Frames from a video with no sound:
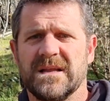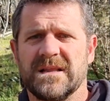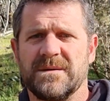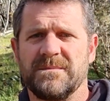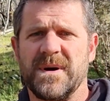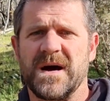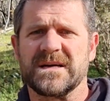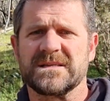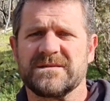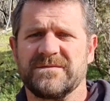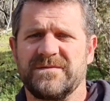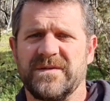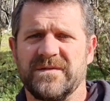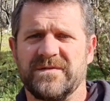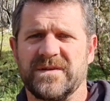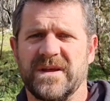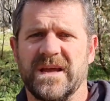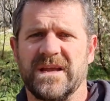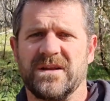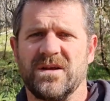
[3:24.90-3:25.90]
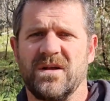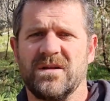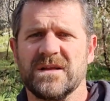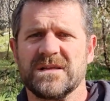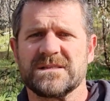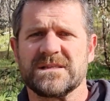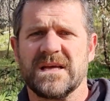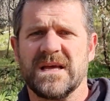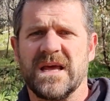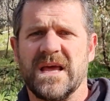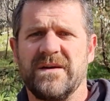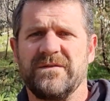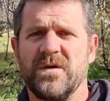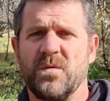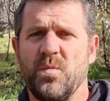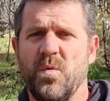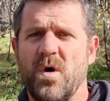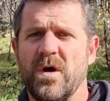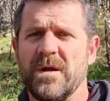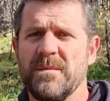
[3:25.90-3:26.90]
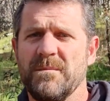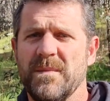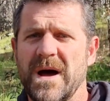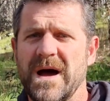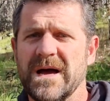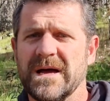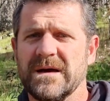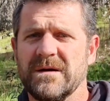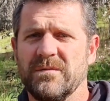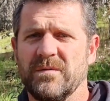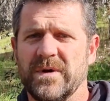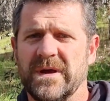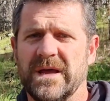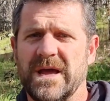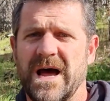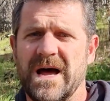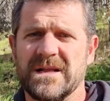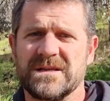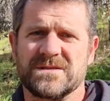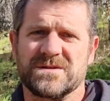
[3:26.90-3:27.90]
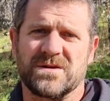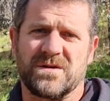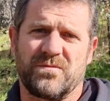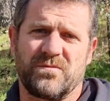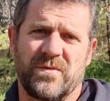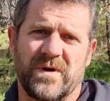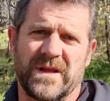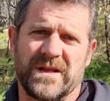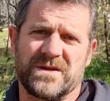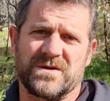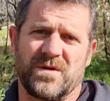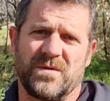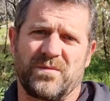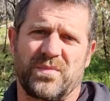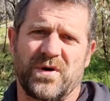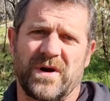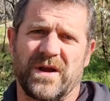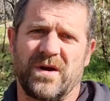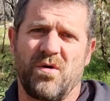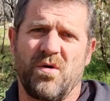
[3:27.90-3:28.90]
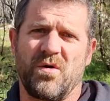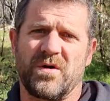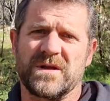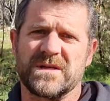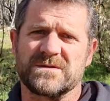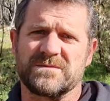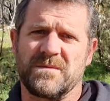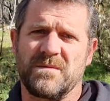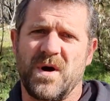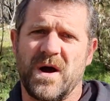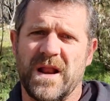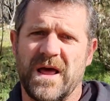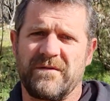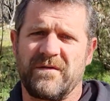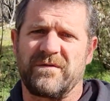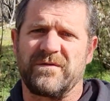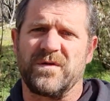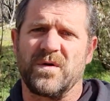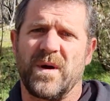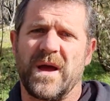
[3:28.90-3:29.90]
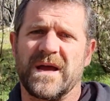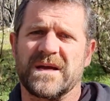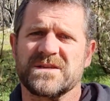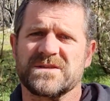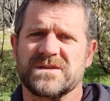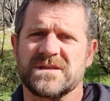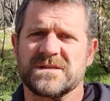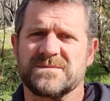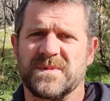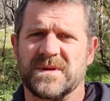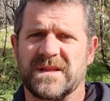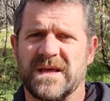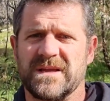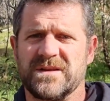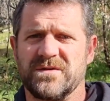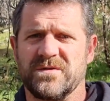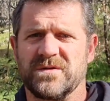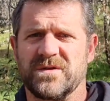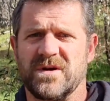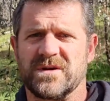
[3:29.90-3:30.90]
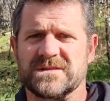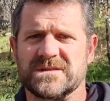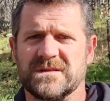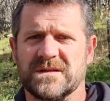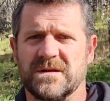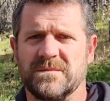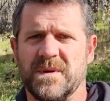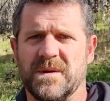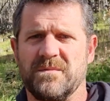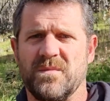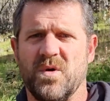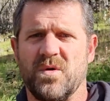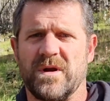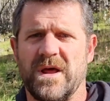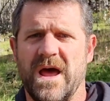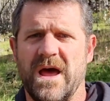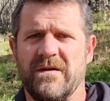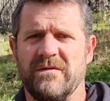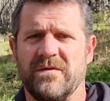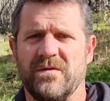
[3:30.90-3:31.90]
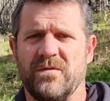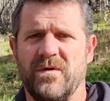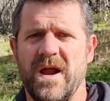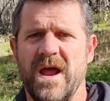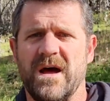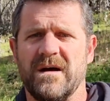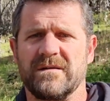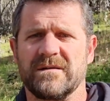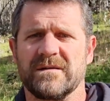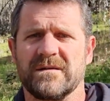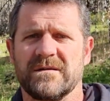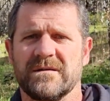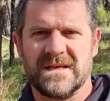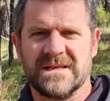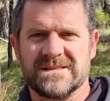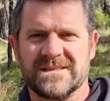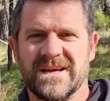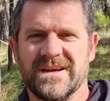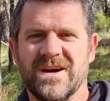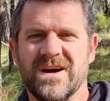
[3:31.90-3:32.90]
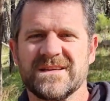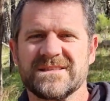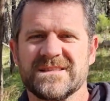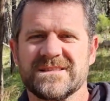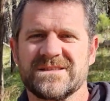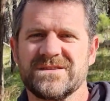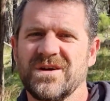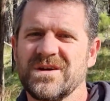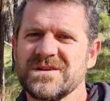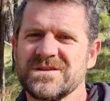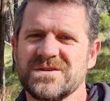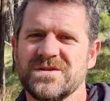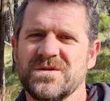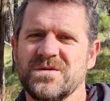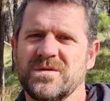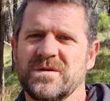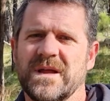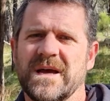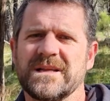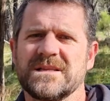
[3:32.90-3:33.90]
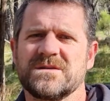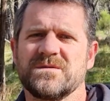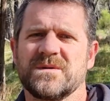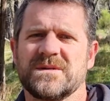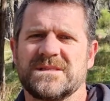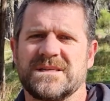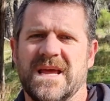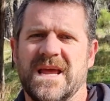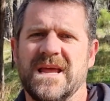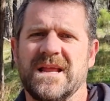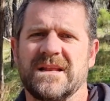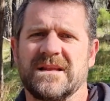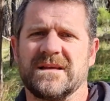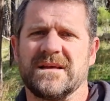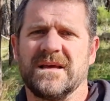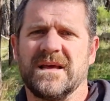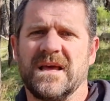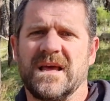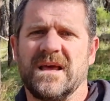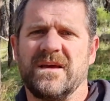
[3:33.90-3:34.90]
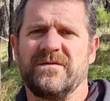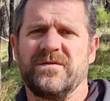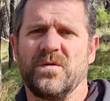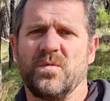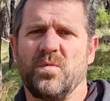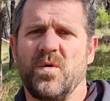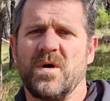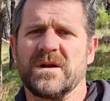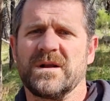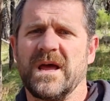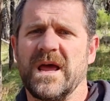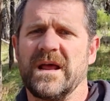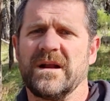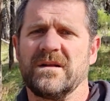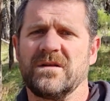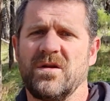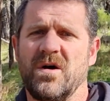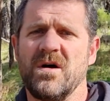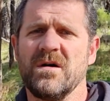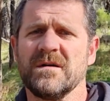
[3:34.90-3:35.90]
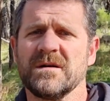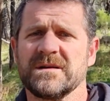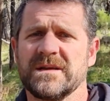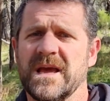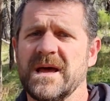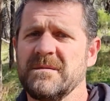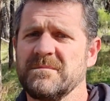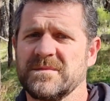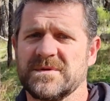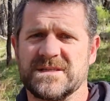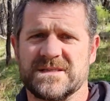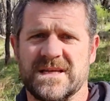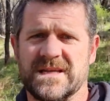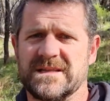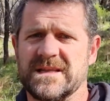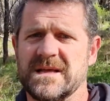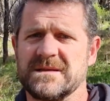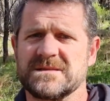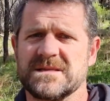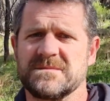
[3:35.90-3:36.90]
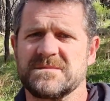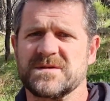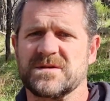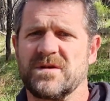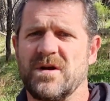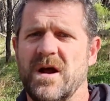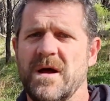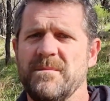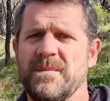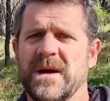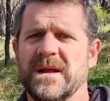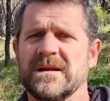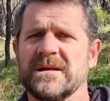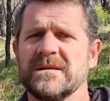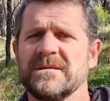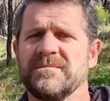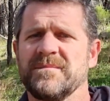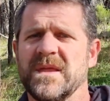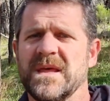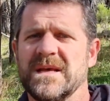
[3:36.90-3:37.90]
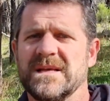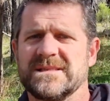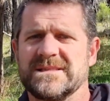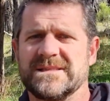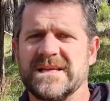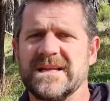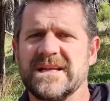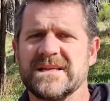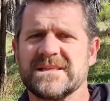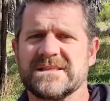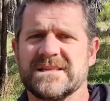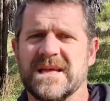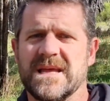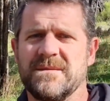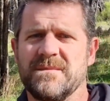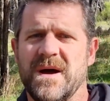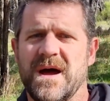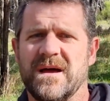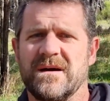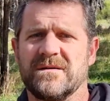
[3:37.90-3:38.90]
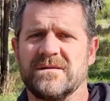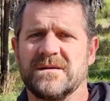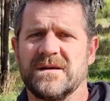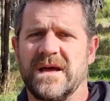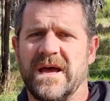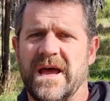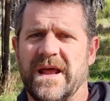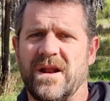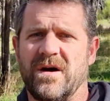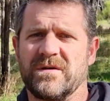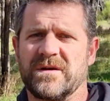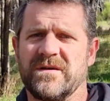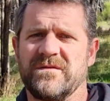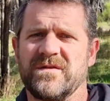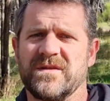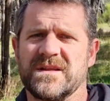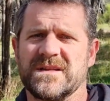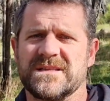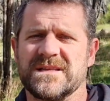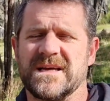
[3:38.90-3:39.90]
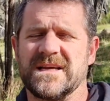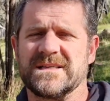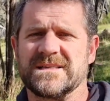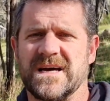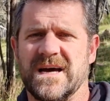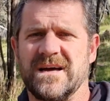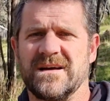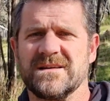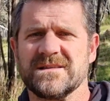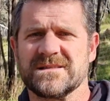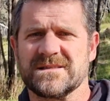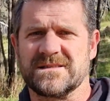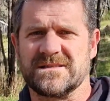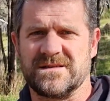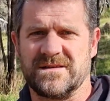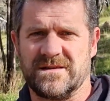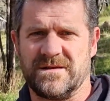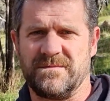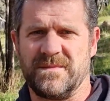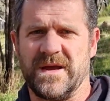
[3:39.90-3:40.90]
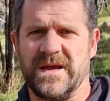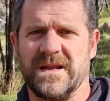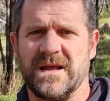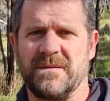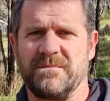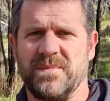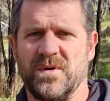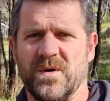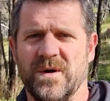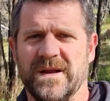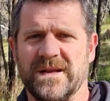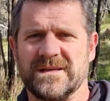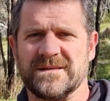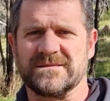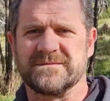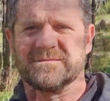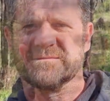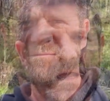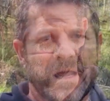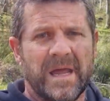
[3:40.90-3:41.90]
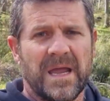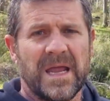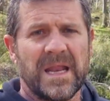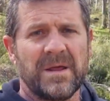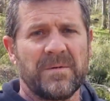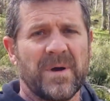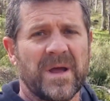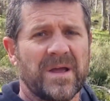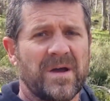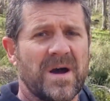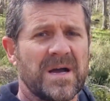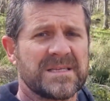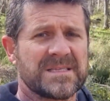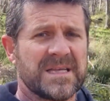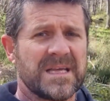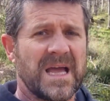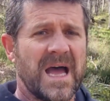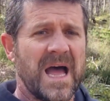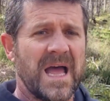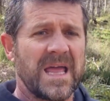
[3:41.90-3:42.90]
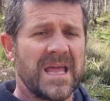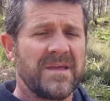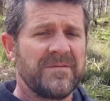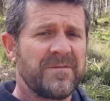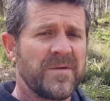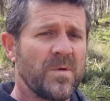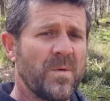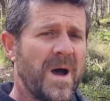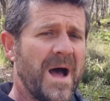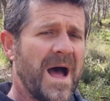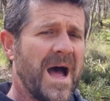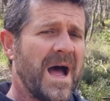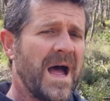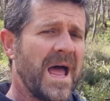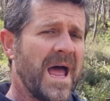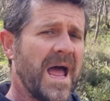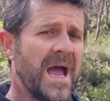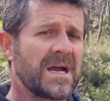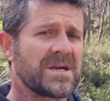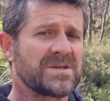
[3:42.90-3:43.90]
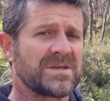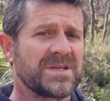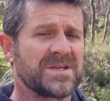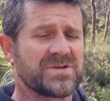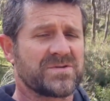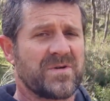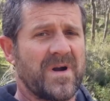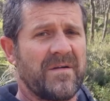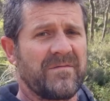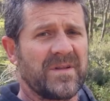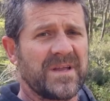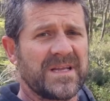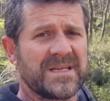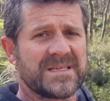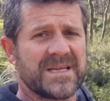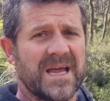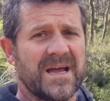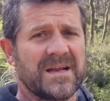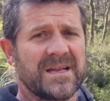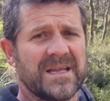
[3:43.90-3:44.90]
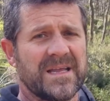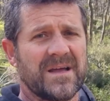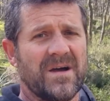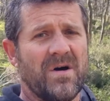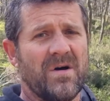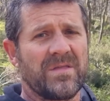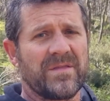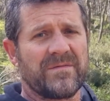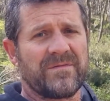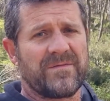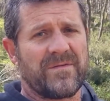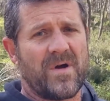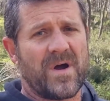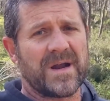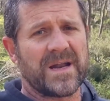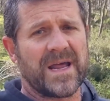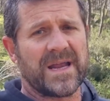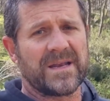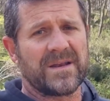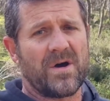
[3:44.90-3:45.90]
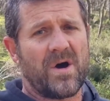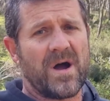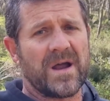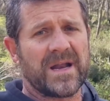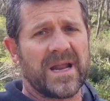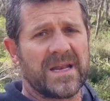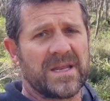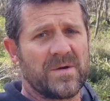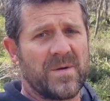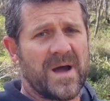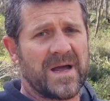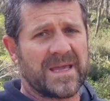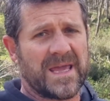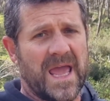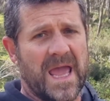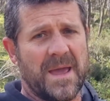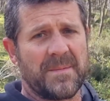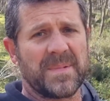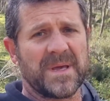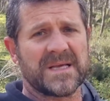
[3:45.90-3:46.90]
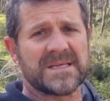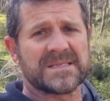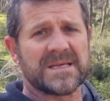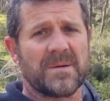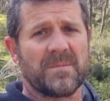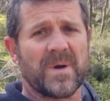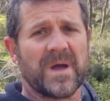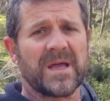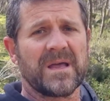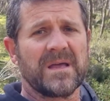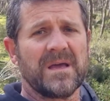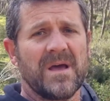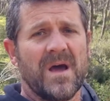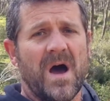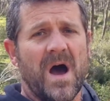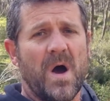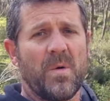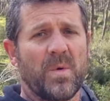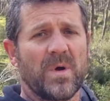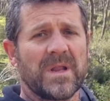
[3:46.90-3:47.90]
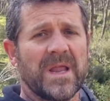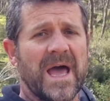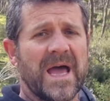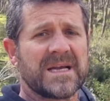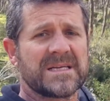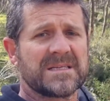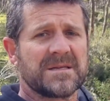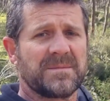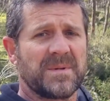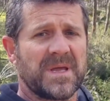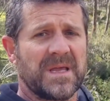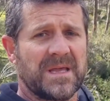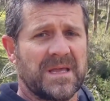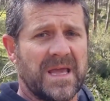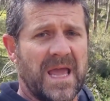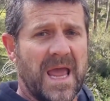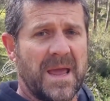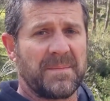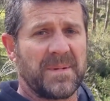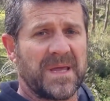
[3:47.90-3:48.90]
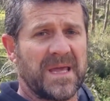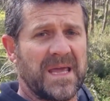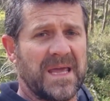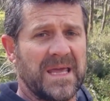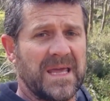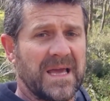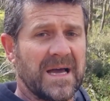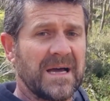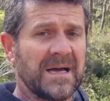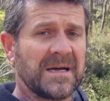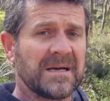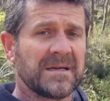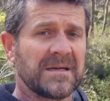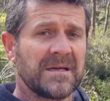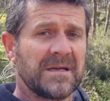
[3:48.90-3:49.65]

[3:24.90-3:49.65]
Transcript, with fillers: The mugs are $15. If you want a mug, we are sort of really doing pre-orders. We might have a few extras, but they do cost a little bit more to have around. So guys, it's not too late to attend. If you want to head along, yep, just hit that subscribe button, send us an email, and I'll give you the details to the meetup point. Anyway, guys, if you are actually traveling down here on the Friday night and you are camping somewhere, I will actually be camping here